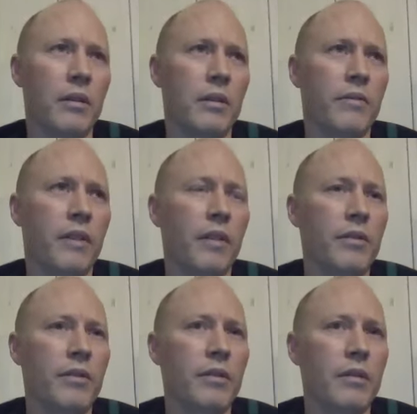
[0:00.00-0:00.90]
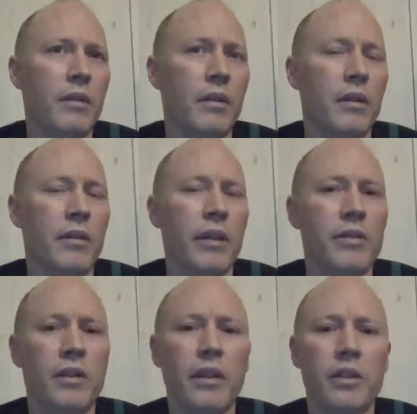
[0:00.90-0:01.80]
as far as uh, our
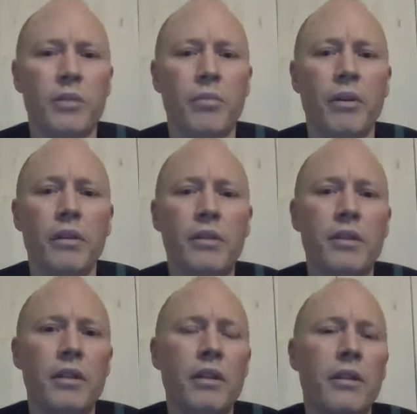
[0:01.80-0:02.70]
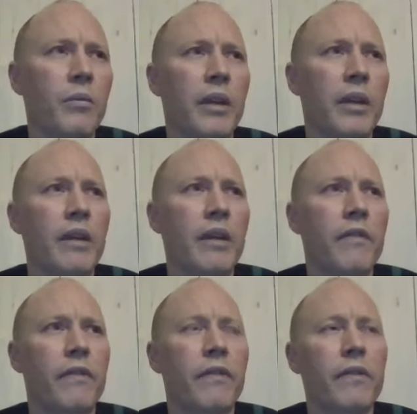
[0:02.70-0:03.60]
selection policy. We have
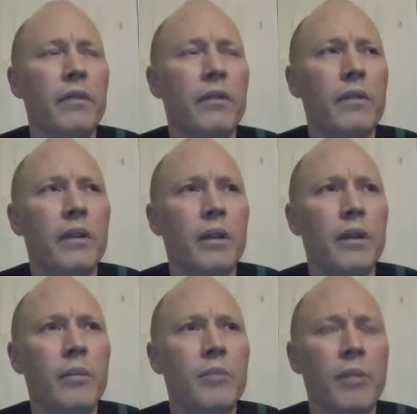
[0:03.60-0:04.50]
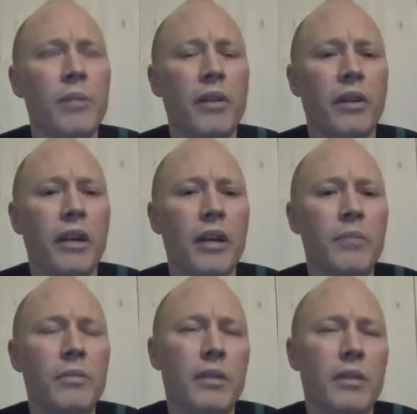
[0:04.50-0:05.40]
um, some other
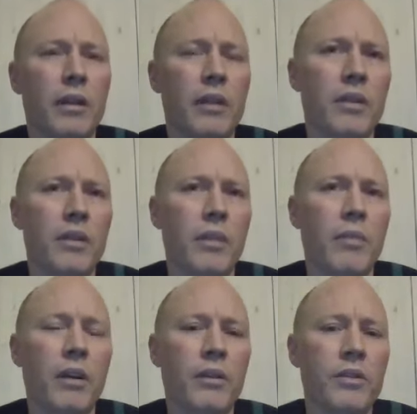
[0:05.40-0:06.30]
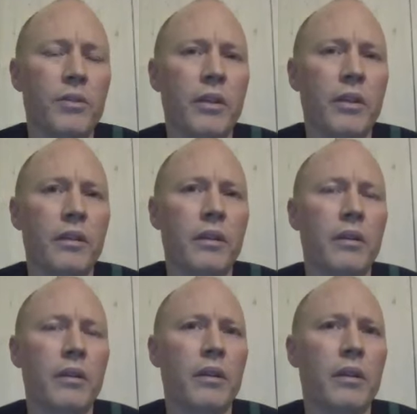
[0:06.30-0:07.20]
games against Denmark and
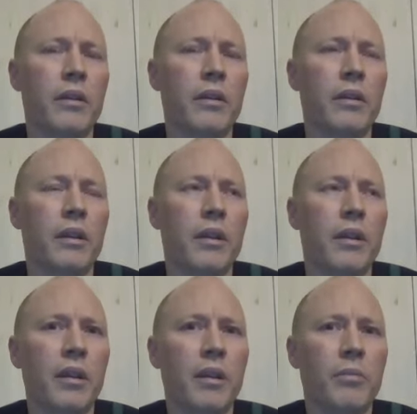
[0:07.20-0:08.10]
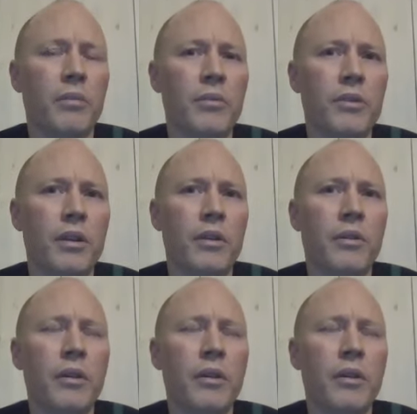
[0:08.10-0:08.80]
Sweden uh, coming up also,